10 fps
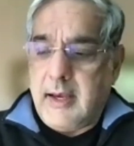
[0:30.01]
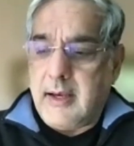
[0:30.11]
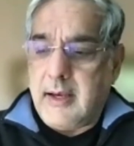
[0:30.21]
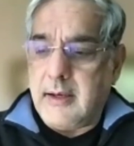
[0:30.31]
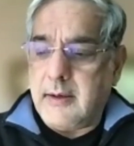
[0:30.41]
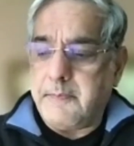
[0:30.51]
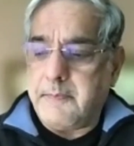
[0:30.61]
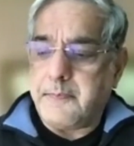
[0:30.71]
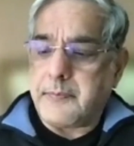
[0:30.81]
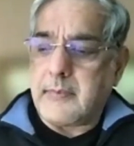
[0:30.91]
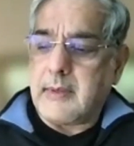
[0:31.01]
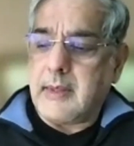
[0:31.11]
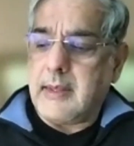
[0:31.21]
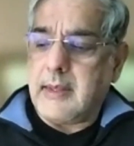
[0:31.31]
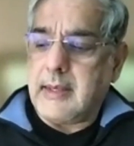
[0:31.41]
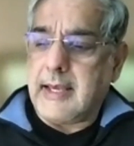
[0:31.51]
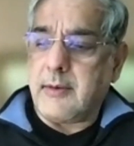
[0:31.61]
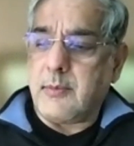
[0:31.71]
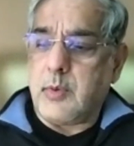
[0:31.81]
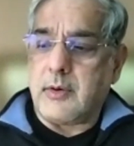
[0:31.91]
Um,
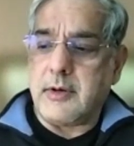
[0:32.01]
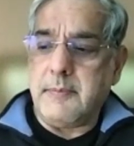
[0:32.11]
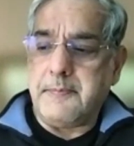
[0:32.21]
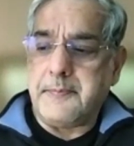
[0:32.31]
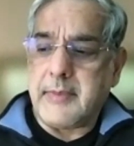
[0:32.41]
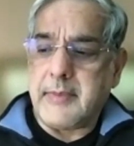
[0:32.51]
Callum, welcome.